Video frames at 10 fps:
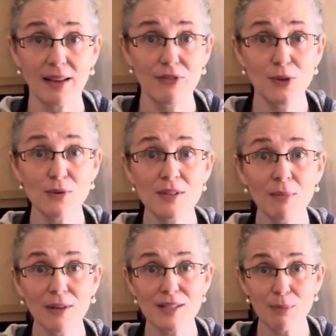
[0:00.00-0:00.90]
I've used a
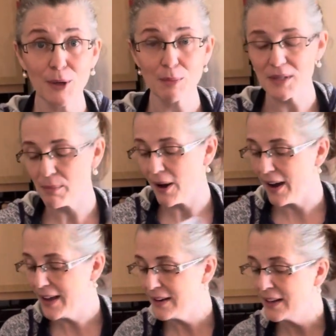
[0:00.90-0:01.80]
multi-purpose
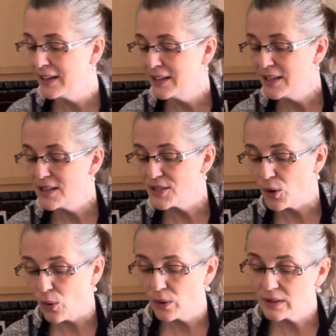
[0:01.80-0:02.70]
pot to
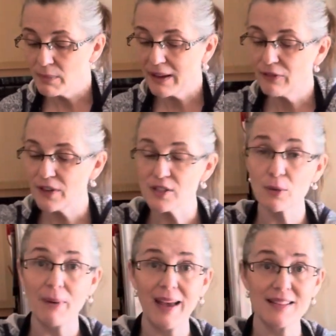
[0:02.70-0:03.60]
hold my freezer
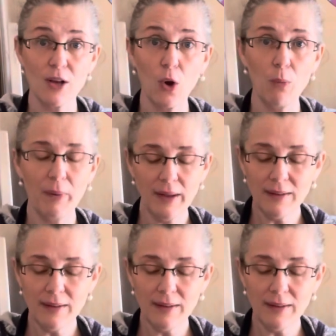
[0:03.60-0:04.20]
bags open,